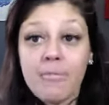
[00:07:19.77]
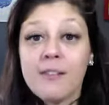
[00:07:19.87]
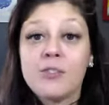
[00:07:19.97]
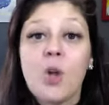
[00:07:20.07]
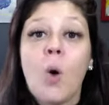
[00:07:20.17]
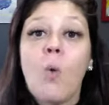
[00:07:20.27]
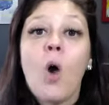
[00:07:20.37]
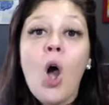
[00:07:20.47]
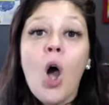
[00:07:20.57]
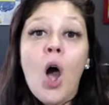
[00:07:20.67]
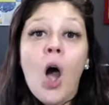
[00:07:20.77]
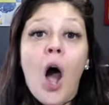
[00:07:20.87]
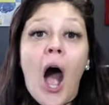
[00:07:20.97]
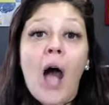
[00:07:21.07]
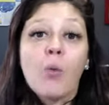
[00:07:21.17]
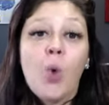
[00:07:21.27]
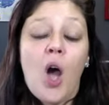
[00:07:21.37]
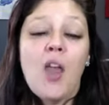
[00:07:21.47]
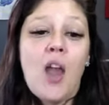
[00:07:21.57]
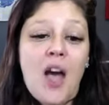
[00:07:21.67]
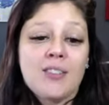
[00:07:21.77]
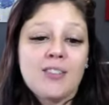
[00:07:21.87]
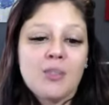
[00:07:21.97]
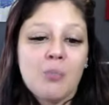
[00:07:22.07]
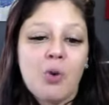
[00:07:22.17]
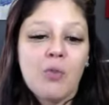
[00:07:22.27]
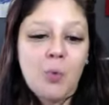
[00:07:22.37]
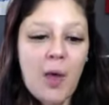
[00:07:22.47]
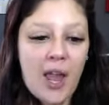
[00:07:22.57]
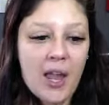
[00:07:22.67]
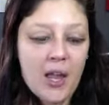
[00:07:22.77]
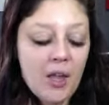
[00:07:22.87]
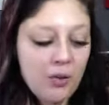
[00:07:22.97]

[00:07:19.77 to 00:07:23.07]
So I want us to move away